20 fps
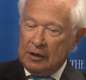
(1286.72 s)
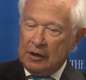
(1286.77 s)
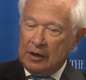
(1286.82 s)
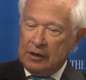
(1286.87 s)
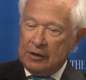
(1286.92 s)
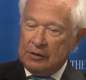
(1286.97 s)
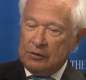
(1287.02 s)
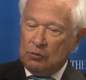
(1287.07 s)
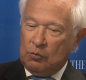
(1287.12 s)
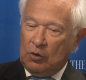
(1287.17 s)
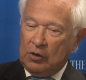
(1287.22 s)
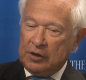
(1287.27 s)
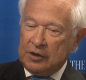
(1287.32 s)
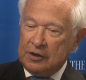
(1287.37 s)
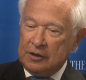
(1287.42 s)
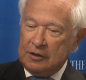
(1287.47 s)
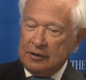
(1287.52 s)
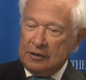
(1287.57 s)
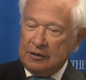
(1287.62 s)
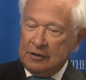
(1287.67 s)

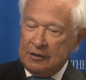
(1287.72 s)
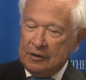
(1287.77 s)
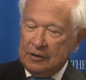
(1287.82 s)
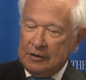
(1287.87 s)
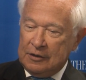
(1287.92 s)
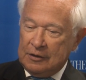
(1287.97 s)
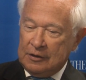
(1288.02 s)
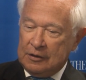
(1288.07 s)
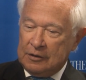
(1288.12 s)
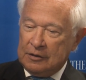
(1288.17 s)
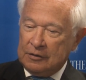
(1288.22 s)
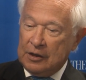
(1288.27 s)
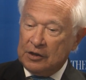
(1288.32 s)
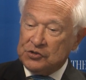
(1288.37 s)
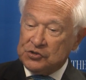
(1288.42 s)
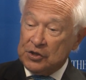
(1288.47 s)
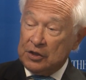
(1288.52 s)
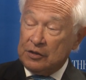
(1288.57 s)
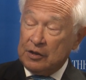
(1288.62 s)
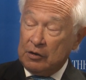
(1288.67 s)
And they
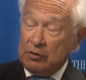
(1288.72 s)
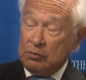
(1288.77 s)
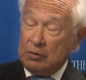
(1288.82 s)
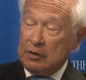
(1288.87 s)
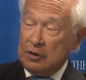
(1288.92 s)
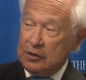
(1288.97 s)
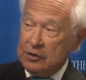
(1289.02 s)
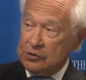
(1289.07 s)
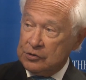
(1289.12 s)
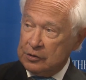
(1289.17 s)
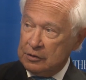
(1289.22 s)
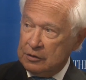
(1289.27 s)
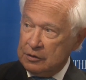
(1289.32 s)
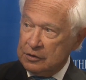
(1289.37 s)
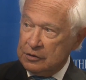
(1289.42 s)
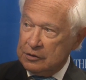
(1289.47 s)
said they'd release it this